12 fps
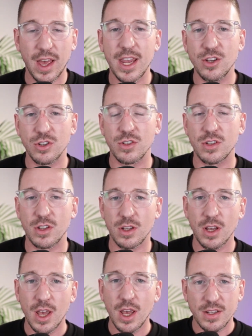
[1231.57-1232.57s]
agent to
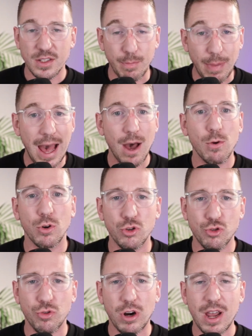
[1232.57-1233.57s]
power or
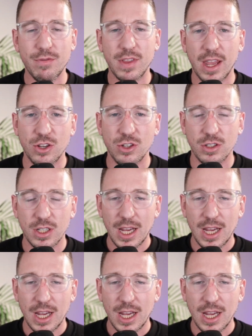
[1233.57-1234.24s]
drive the agent.